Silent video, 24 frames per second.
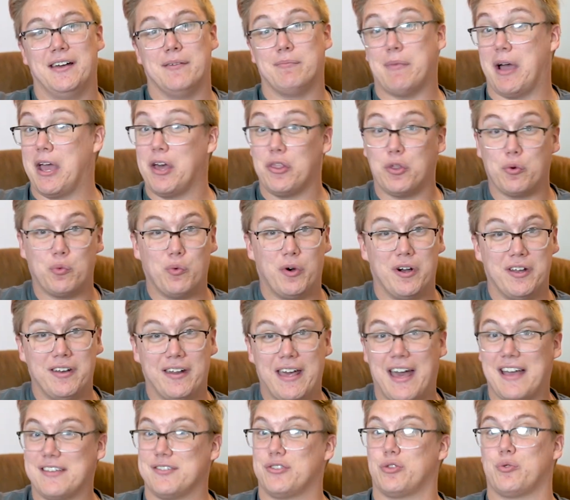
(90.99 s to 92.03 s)
My other one
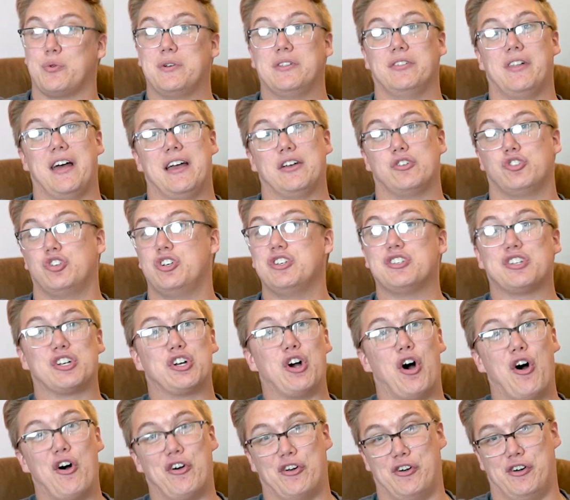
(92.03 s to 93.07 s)
has 3 legs. She's a
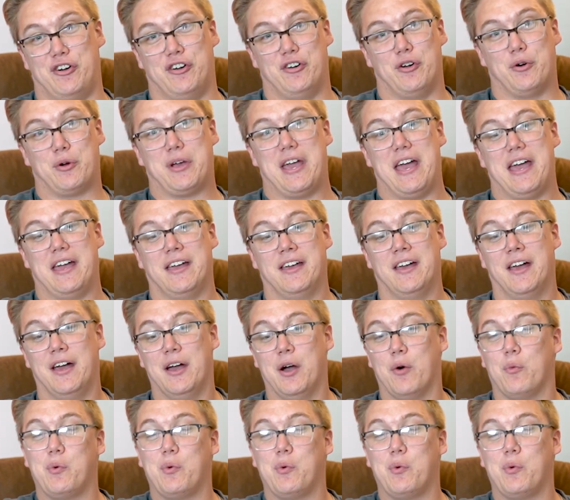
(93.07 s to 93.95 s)
goner, okay?